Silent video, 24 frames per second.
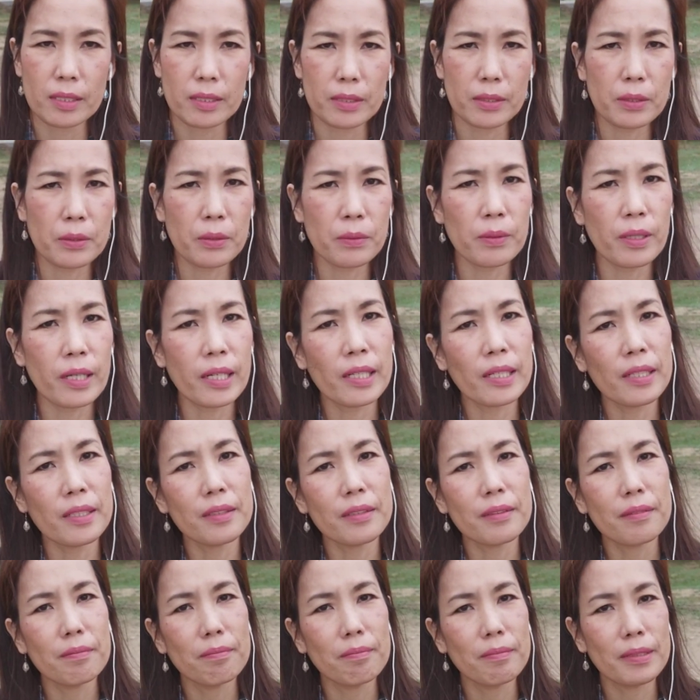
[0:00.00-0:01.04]
So I
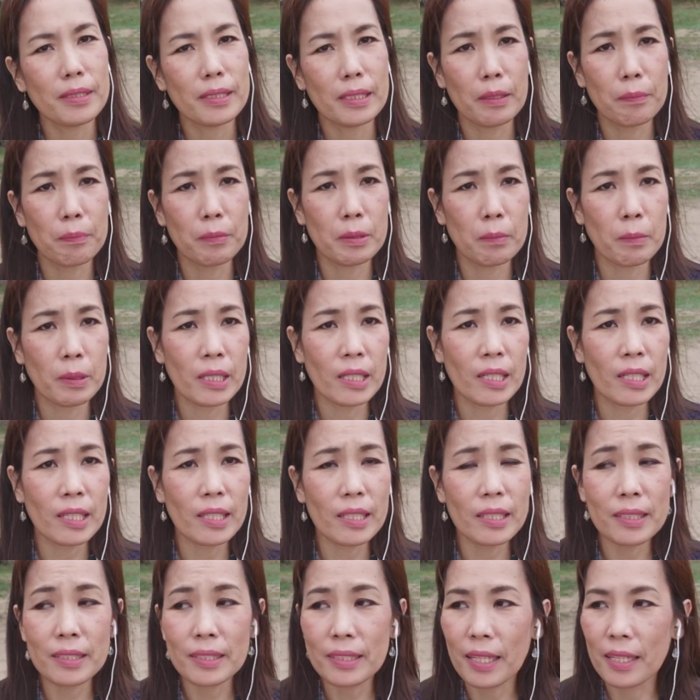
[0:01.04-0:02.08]
skipped the meetings